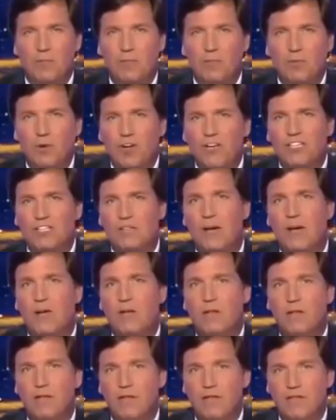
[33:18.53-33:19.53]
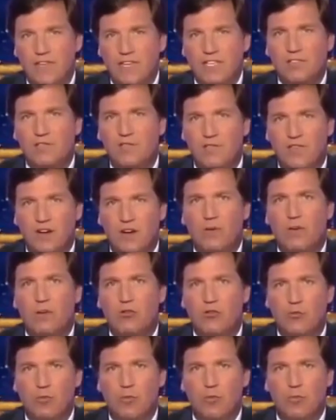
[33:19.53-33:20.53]
The book is about this very
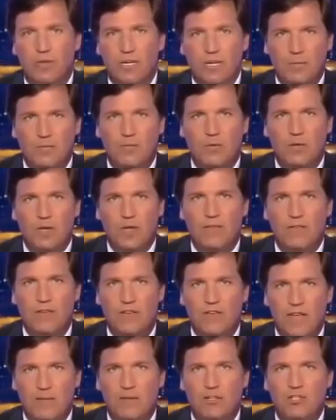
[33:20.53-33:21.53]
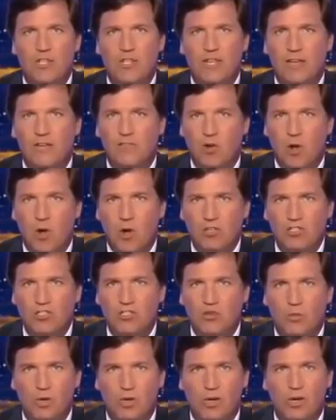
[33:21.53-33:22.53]
group of people and the damage they have
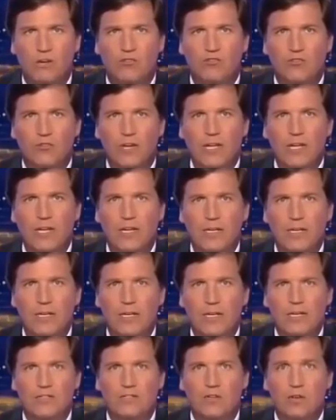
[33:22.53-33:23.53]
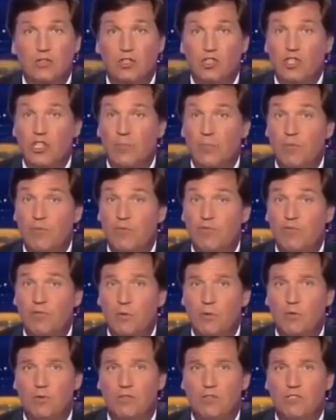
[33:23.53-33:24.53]
caused to our country. It's called Ship of
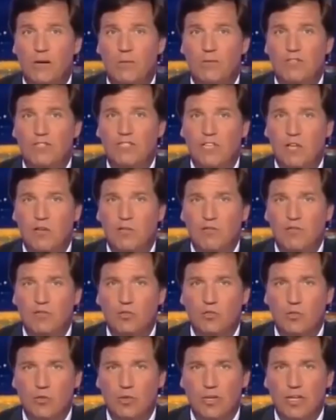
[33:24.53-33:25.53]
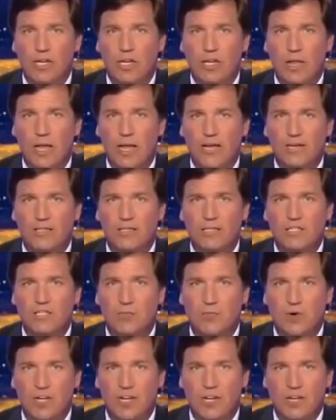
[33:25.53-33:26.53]
Fools, How a Selfish Ruling Class
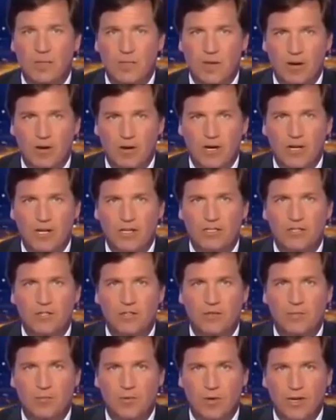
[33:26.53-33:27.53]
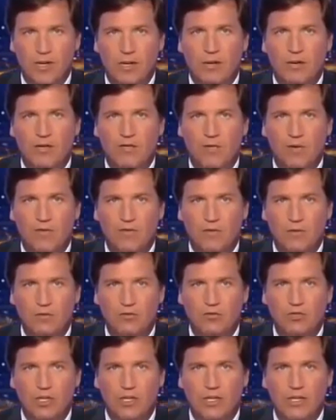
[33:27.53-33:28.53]
is Bringing America to the Brink of
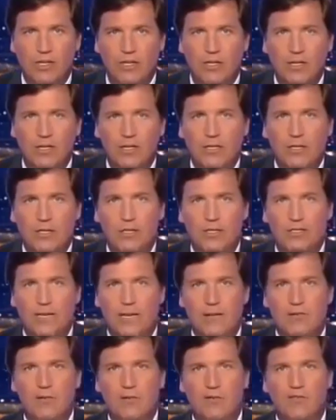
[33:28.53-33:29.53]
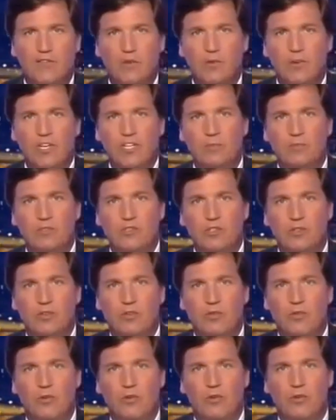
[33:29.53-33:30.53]
Revolution. It's out in a few weeks, but you
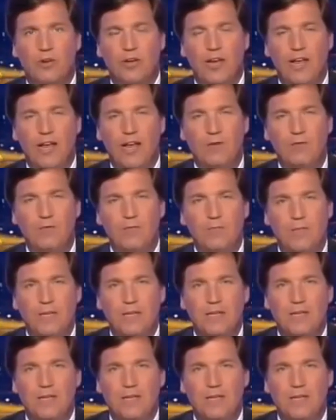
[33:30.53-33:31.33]
can order it now.